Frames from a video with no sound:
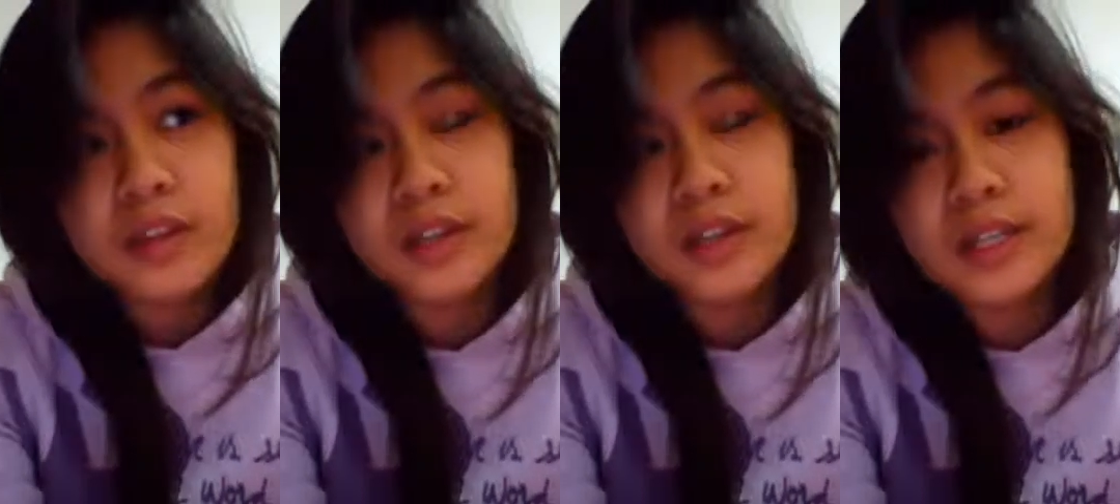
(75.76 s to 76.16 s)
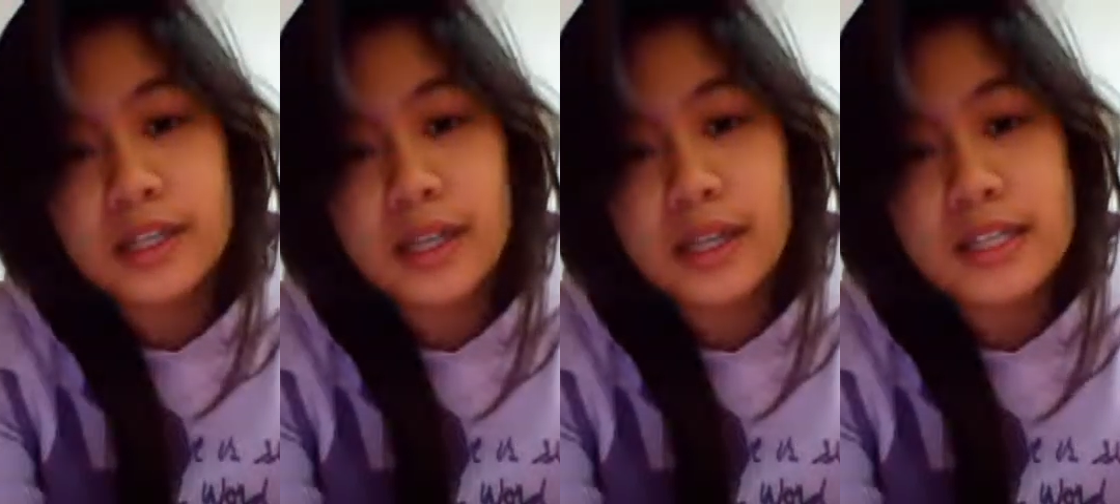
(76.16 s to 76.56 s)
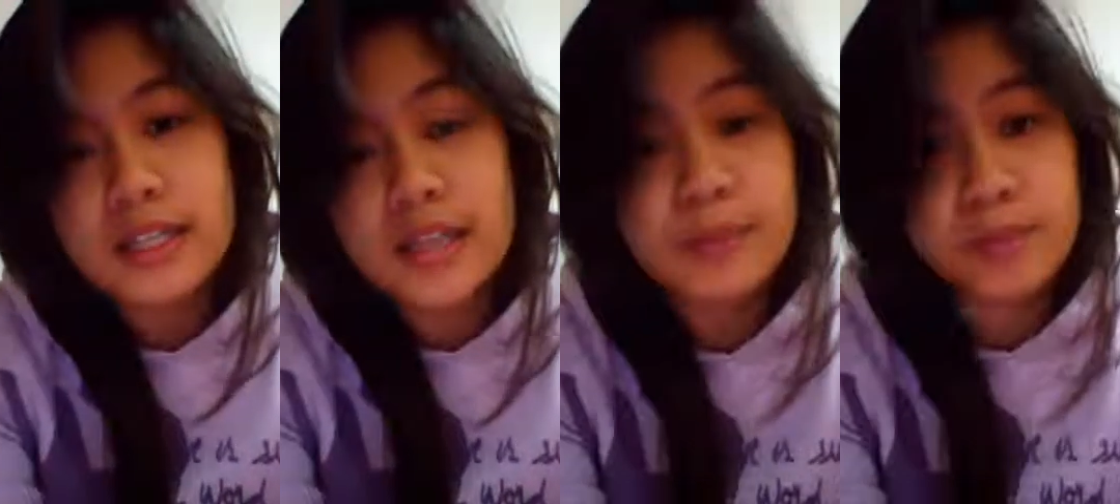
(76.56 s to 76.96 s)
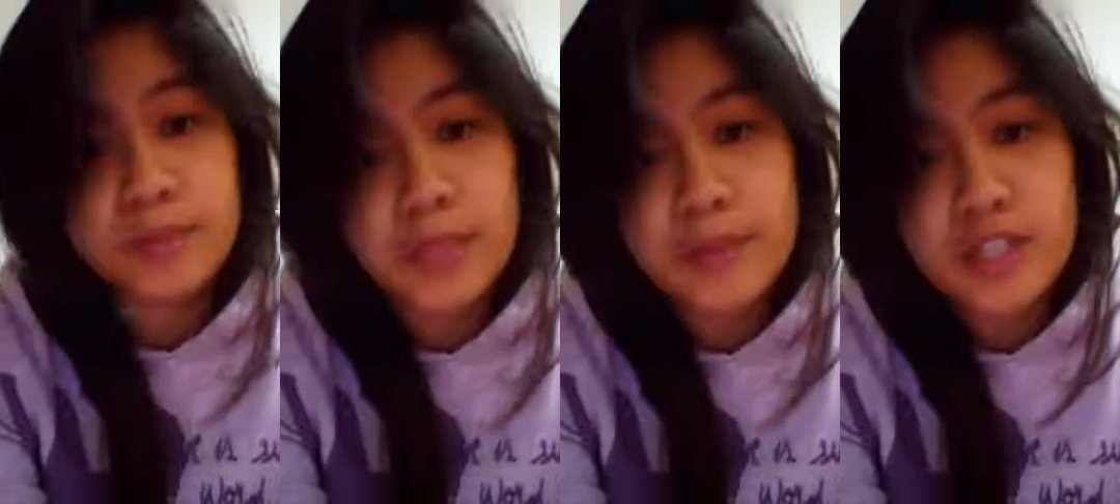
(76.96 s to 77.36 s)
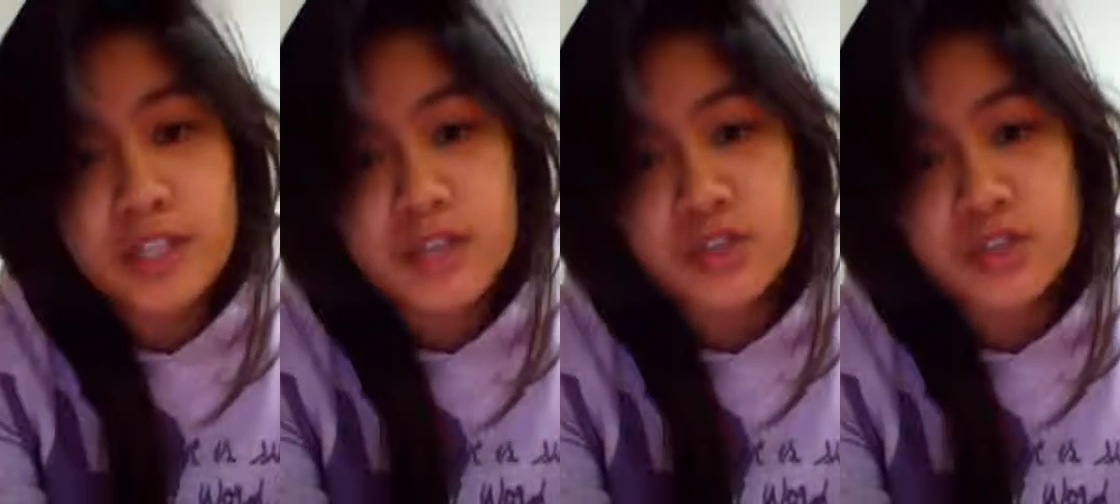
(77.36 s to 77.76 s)
It, it's up to me because I
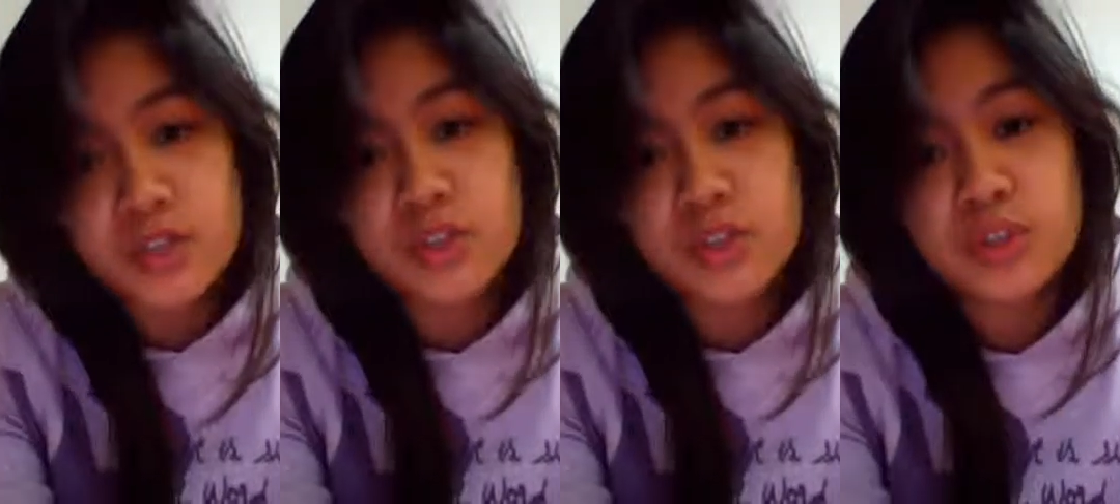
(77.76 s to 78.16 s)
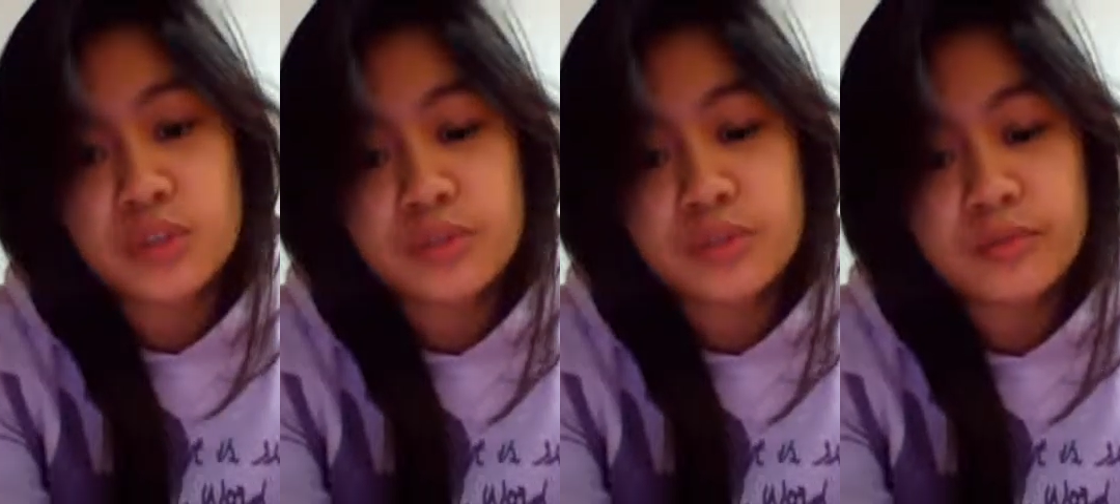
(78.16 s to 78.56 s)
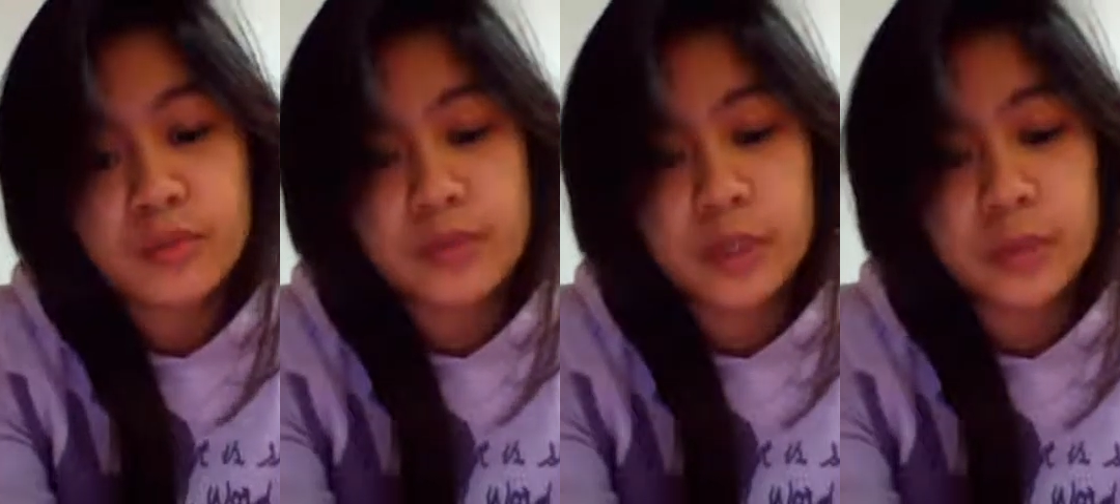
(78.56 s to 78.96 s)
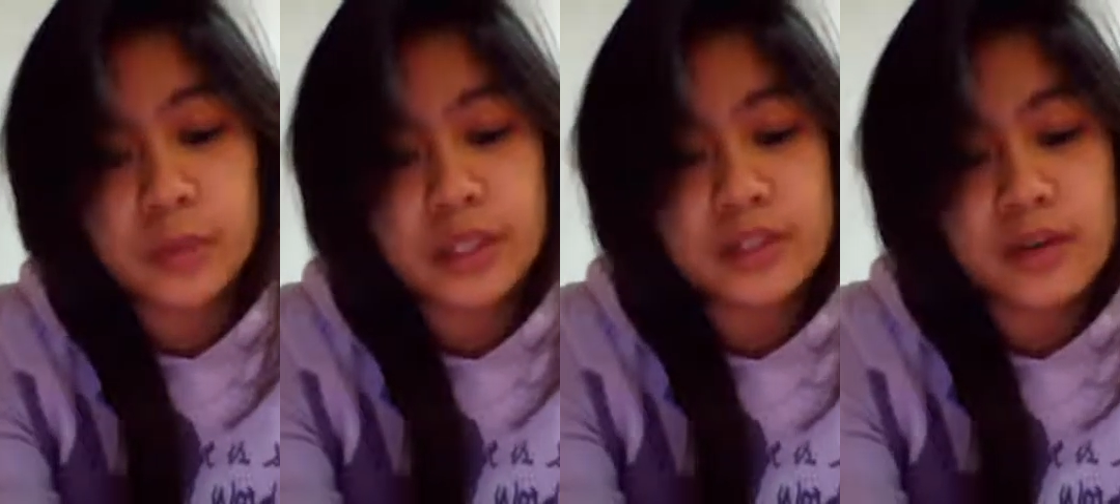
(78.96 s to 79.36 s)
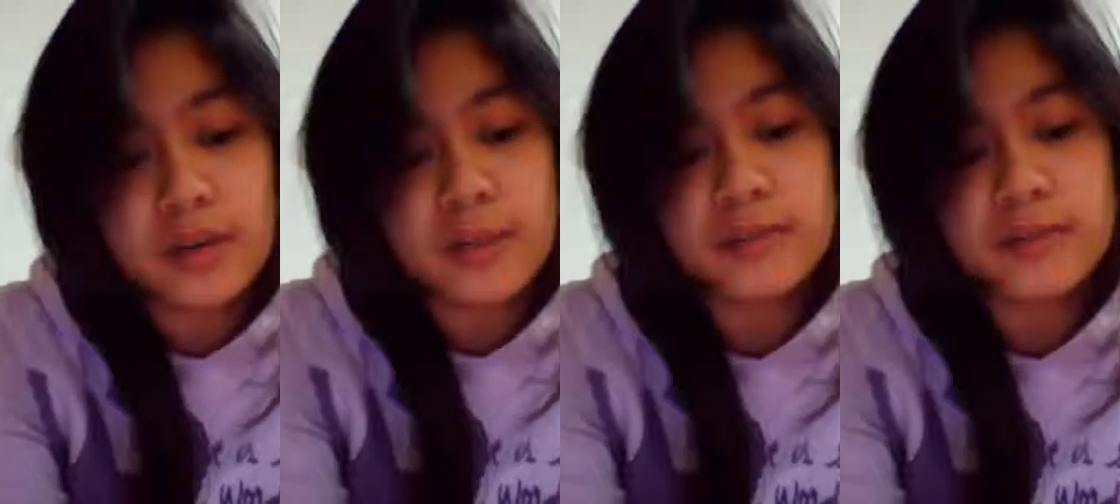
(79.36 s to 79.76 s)
have to choose what really
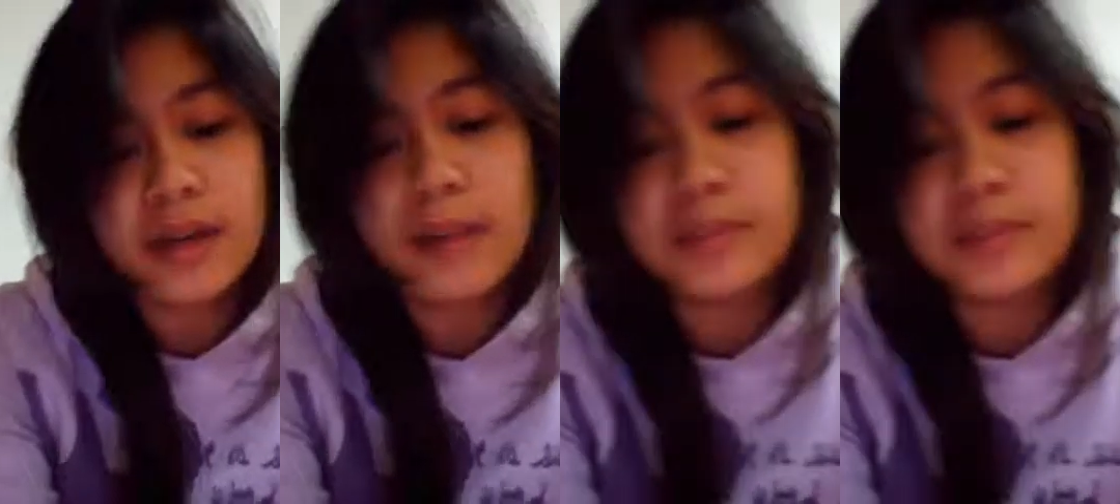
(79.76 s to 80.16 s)
makes me happy.